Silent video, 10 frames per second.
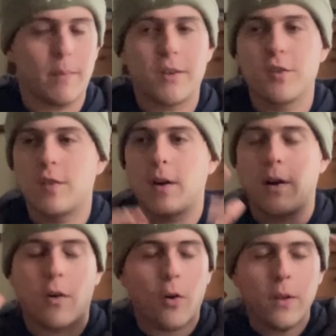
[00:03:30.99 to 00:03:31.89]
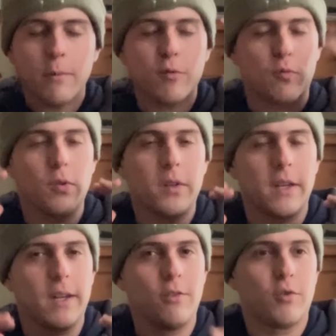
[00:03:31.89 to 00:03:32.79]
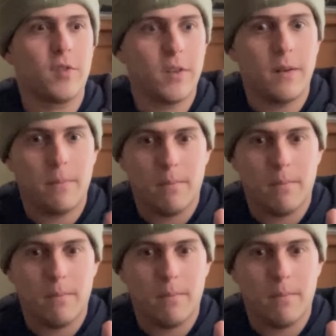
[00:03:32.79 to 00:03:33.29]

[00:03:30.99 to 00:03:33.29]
But all I was really interested